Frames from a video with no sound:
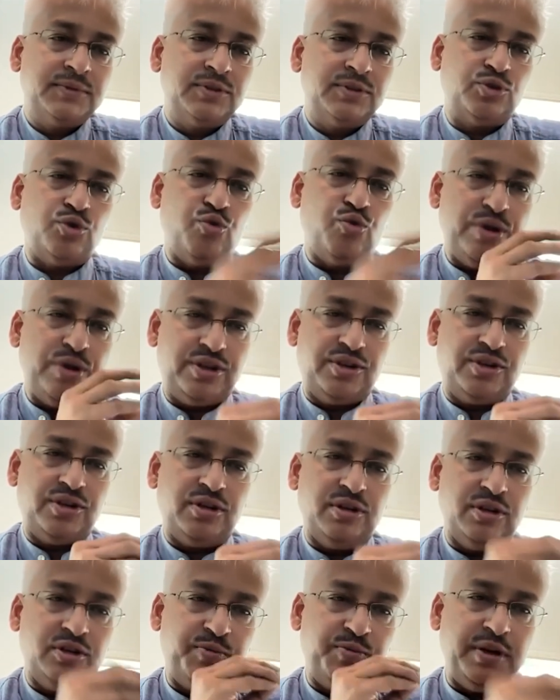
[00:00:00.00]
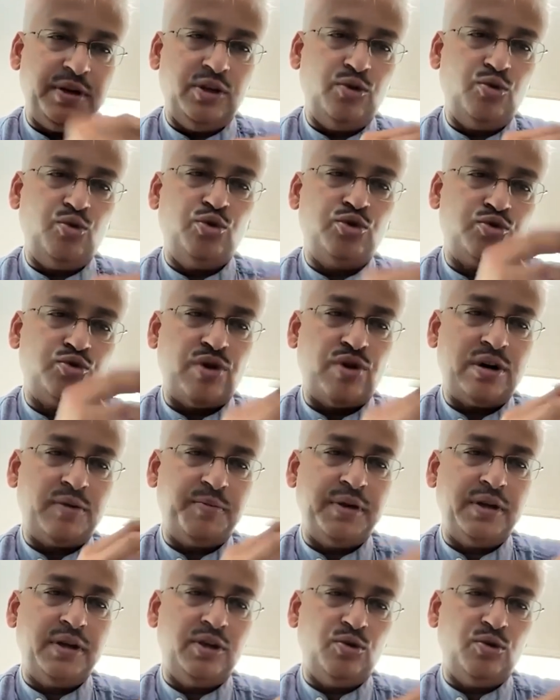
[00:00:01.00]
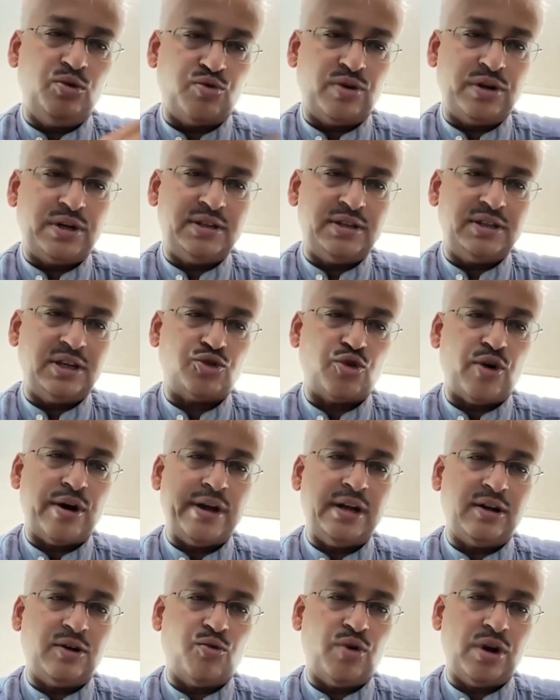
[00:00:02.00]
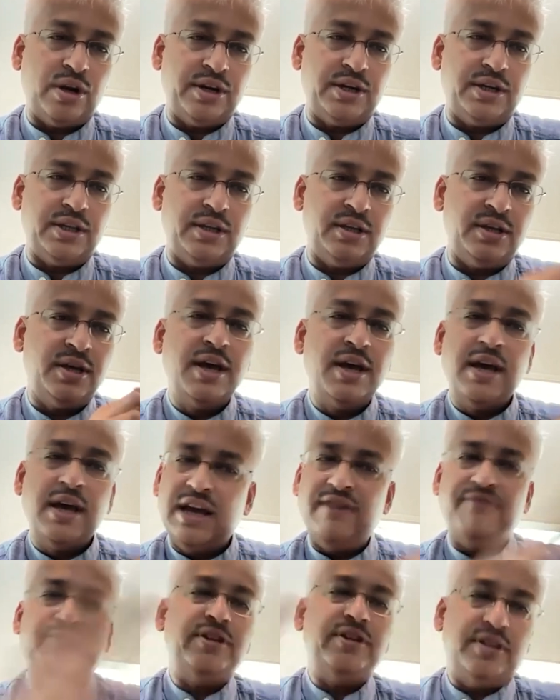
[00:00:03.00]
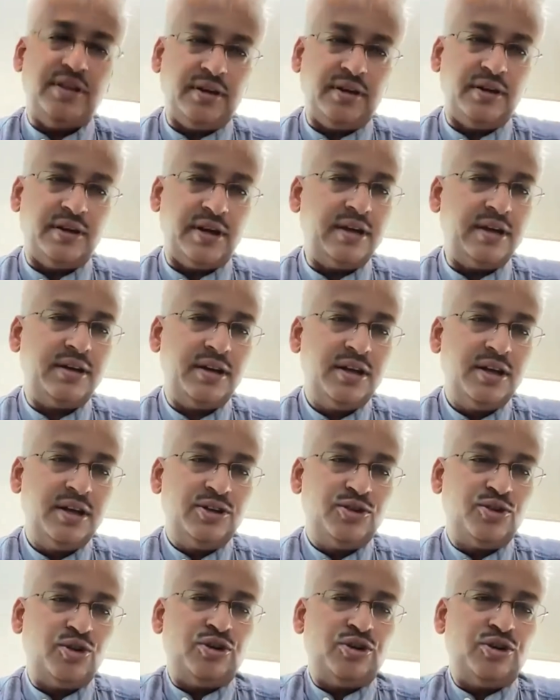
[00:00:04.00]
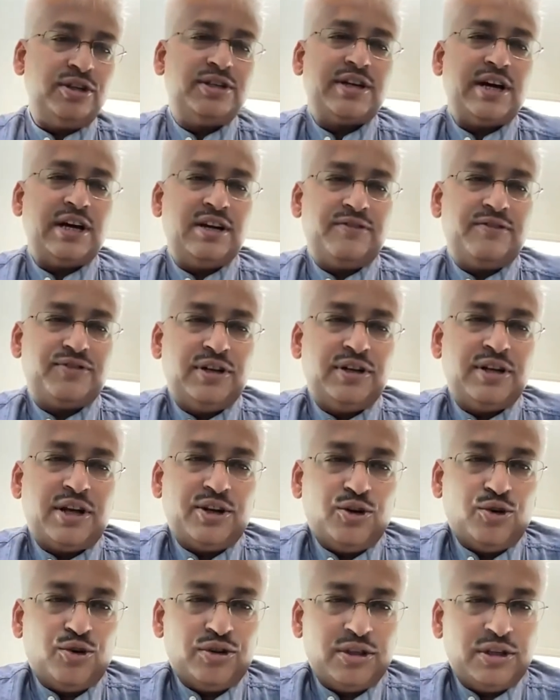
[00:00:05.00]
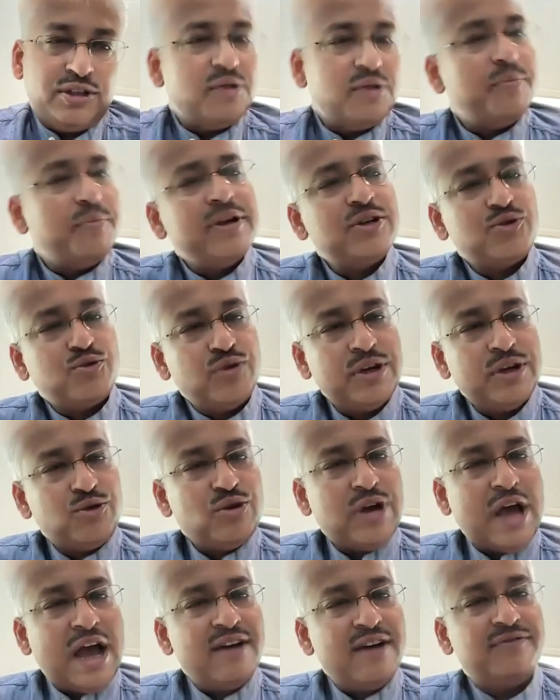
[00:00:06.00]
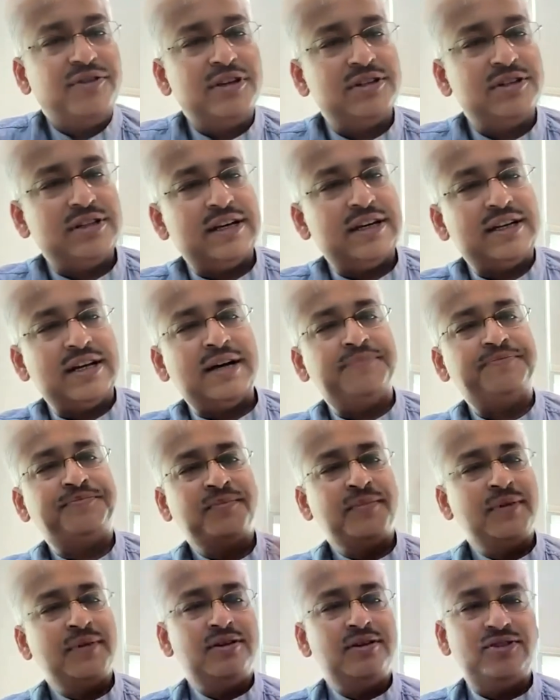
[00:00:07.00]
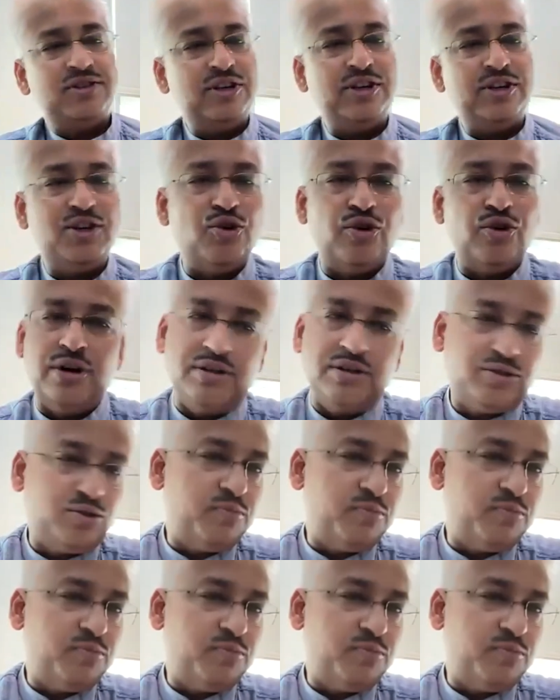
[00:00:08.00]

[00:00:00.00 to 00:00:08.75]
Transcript: So which is being used, what is the soil quality, everything, right? So now this kind of scenario, this is the best way to have this data secured is